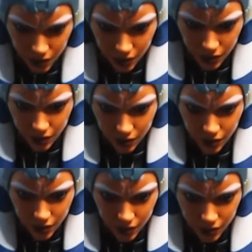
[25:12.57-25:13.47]
that one,
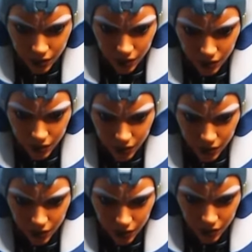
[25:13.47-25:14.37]
because that's the
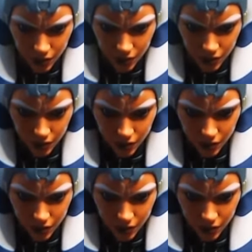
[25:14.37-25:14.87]
one that you're going to